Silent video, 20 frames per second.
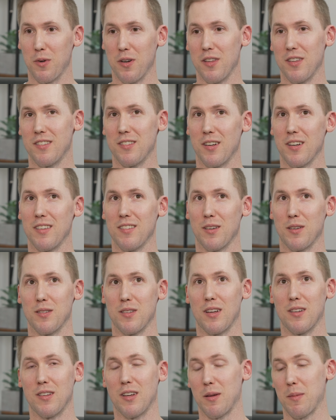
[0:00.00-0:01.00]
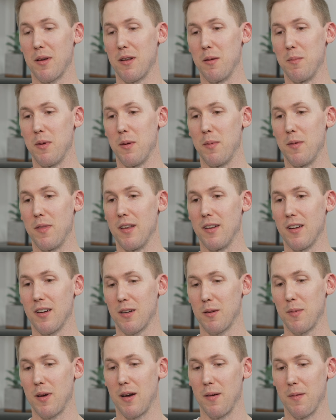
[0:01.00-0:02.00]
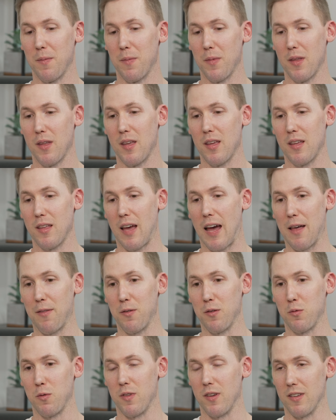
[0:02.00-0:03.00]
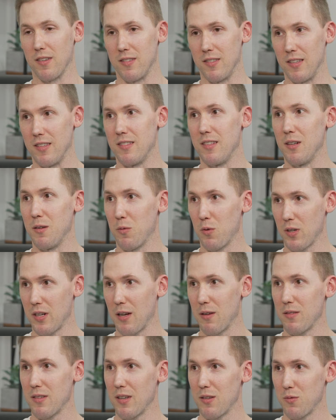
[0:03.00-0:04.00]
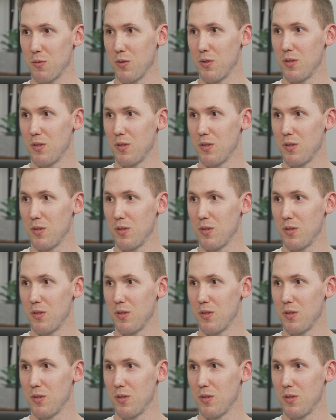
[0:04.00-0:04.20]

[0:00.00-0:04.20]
of the studies I'll talk about in a bit, but they talk about athletes with a consistent workout schedule.